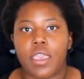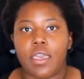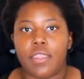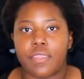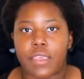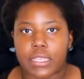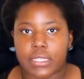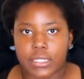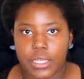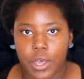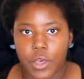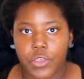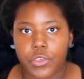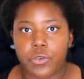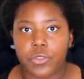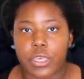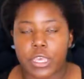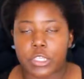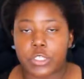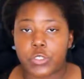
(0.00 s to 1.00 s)
they tell
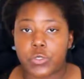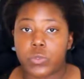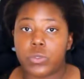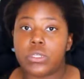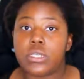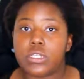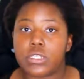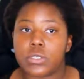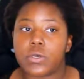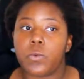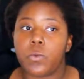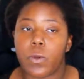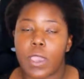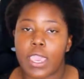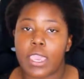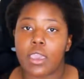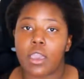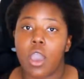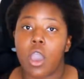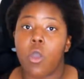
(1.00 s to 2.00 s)
you that you need to
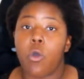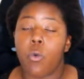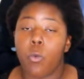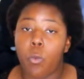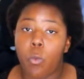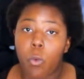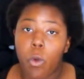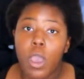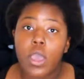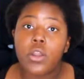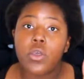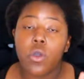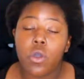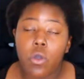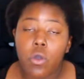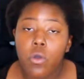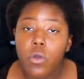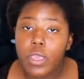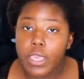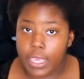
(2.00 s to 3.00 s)
wait one
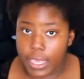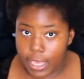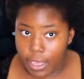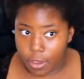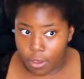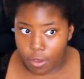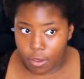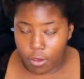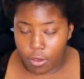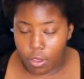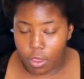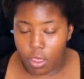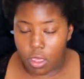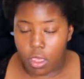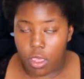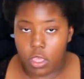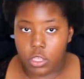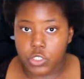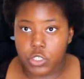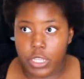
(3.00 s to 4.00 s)
whole year,
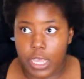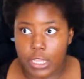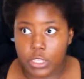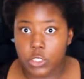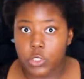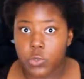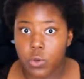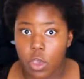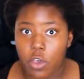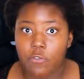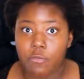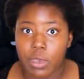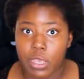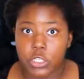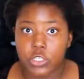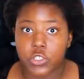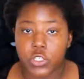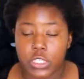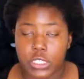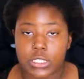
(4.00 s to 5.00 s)
so that's 12
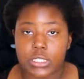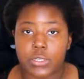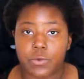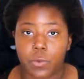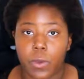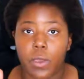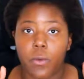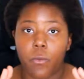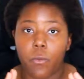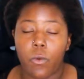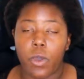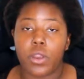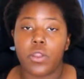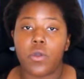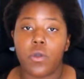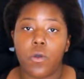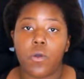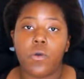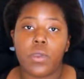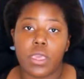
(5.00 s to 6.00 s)
months, you need to wait one
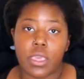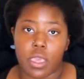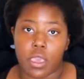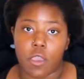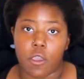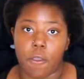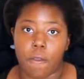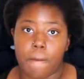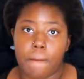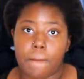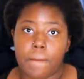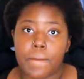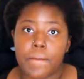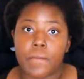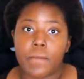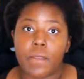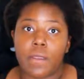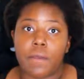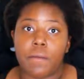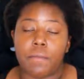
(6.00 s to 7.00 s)
whole year
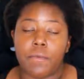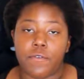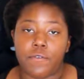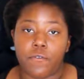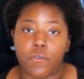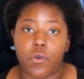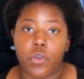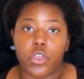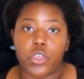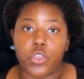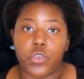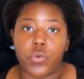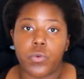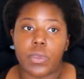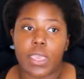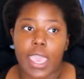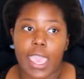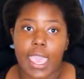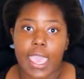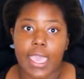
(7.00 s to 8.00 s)
before you
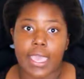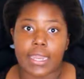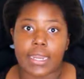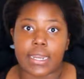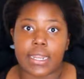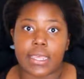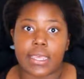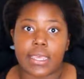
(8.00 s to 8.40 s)
can